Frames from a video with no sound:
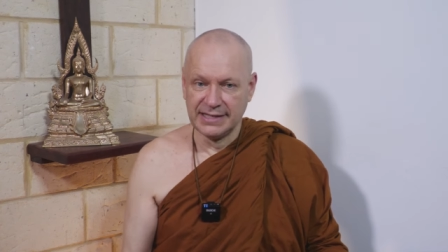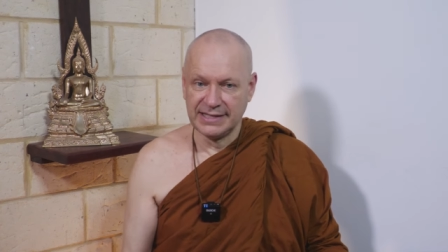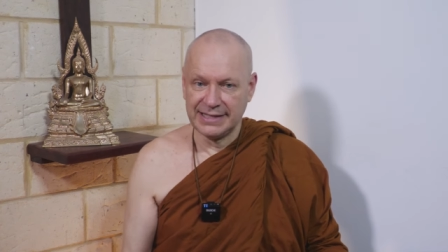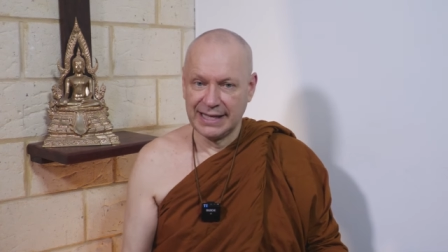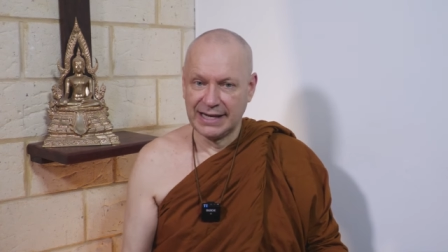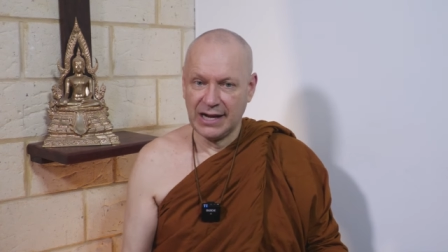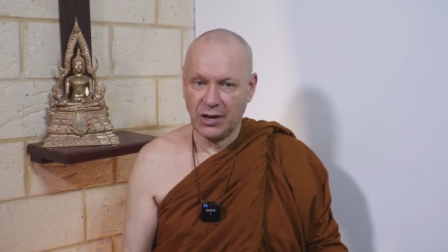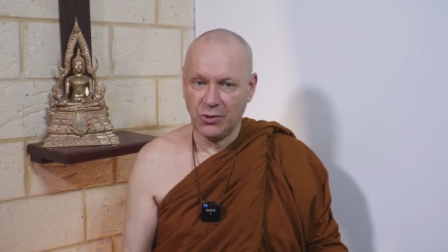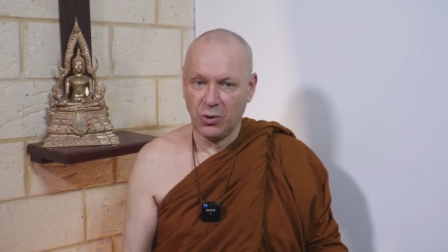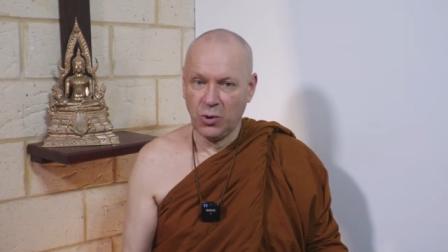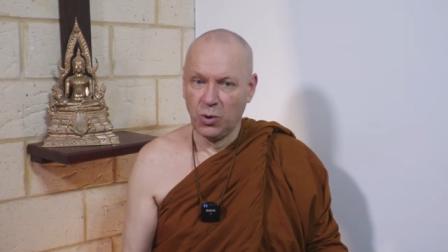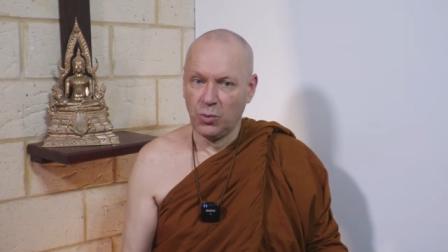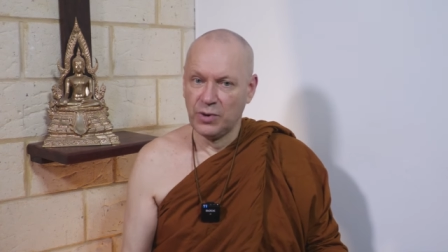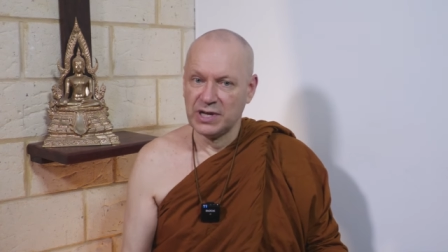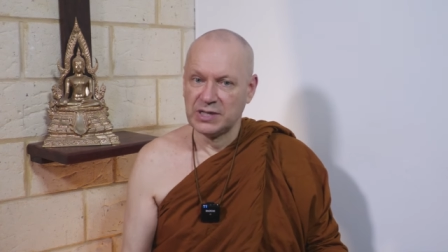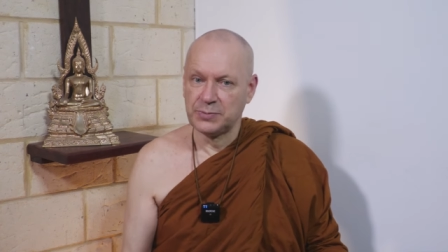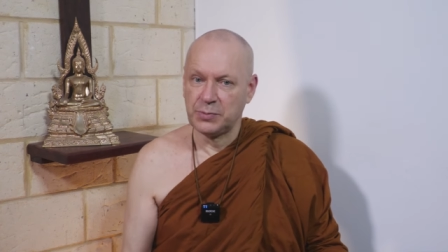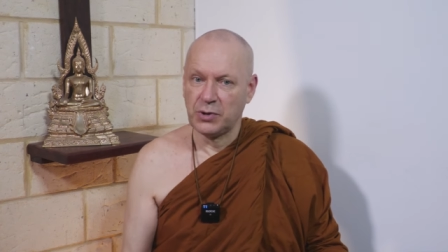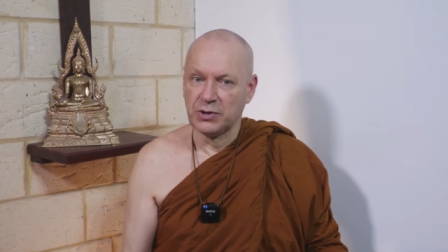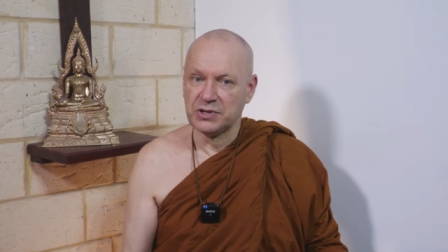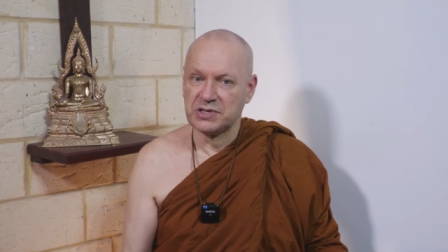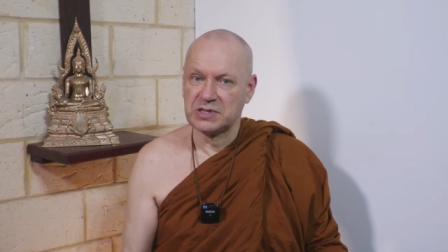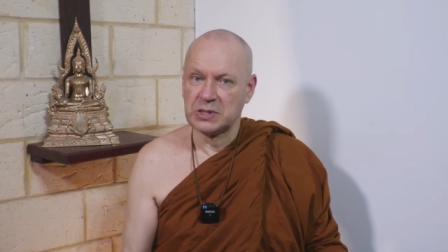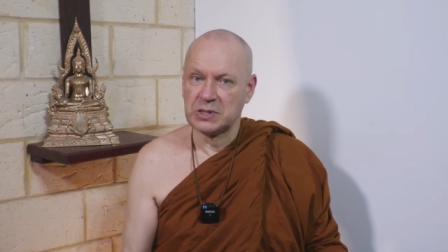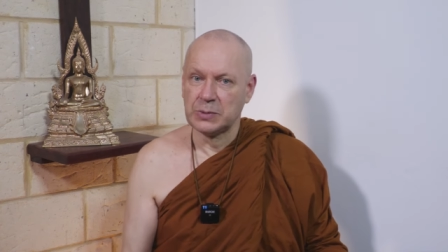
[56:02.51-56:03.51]
that are always
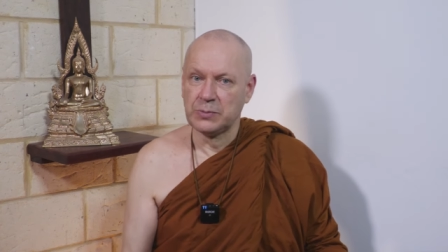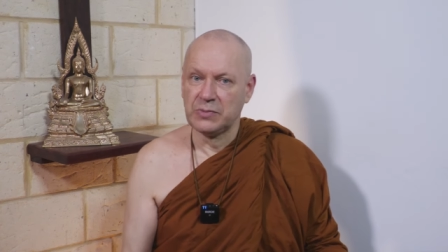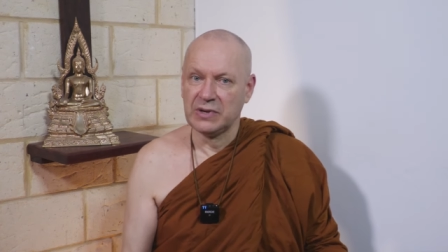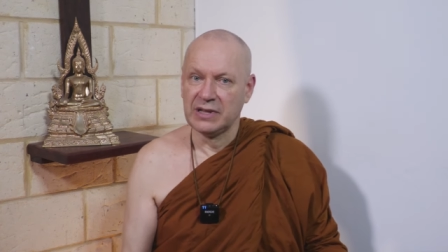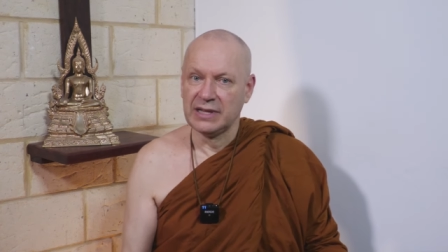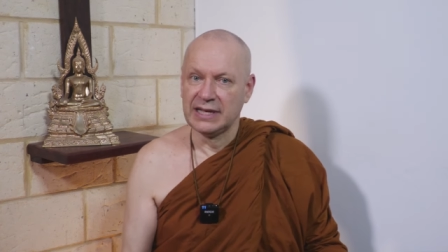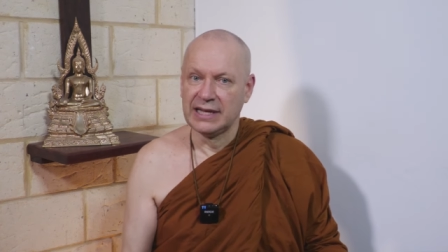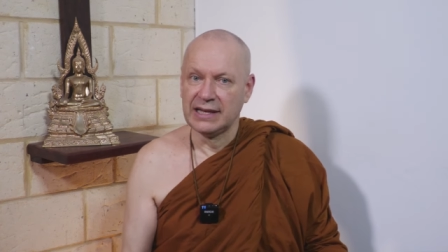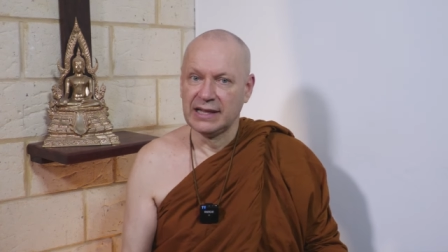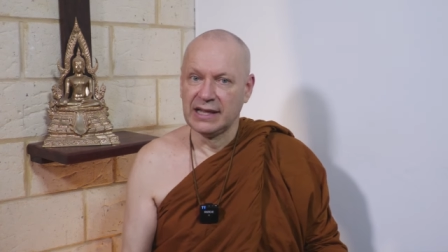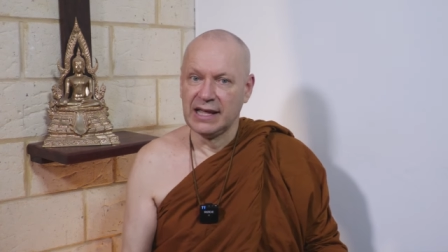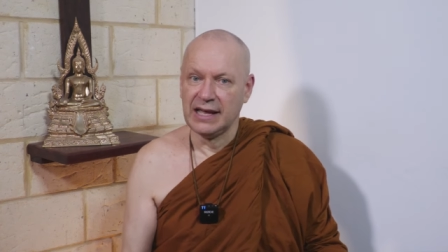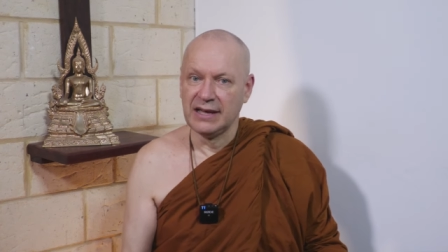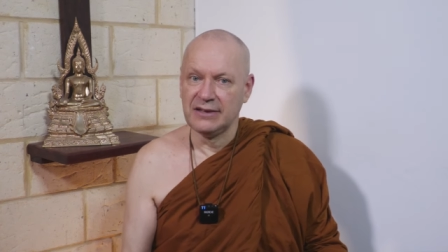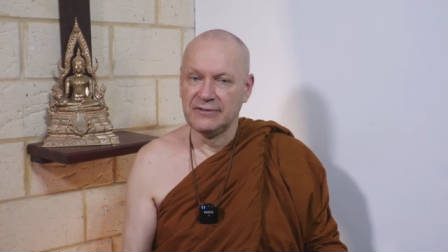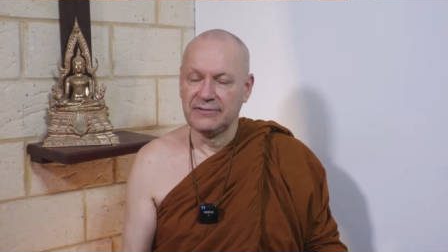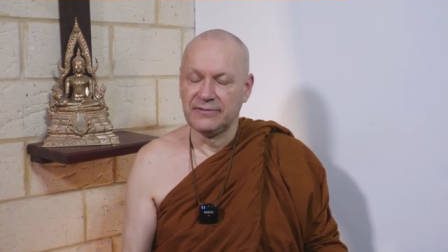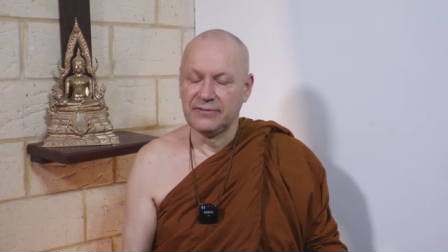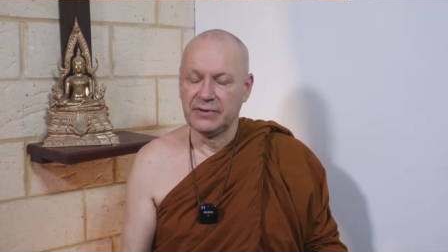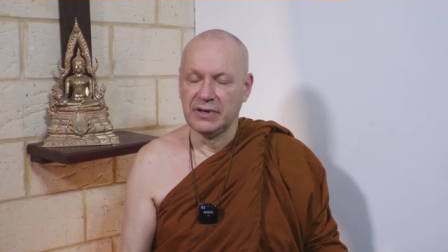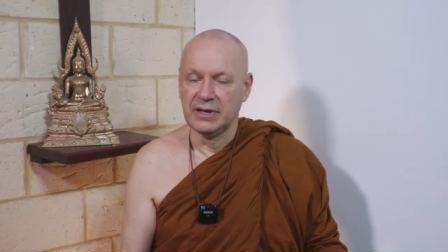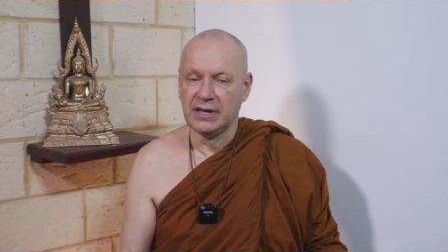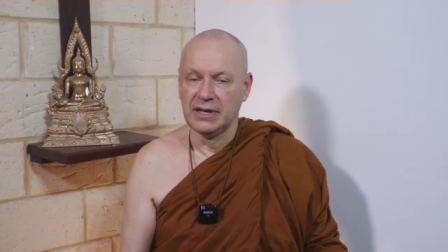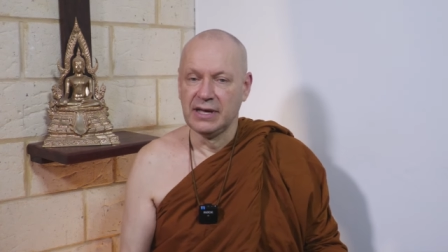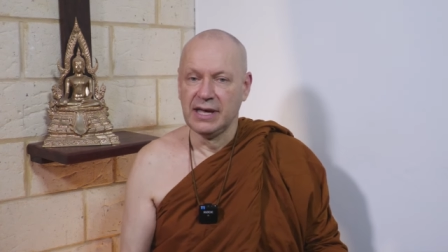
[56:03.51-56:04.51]
possible in life.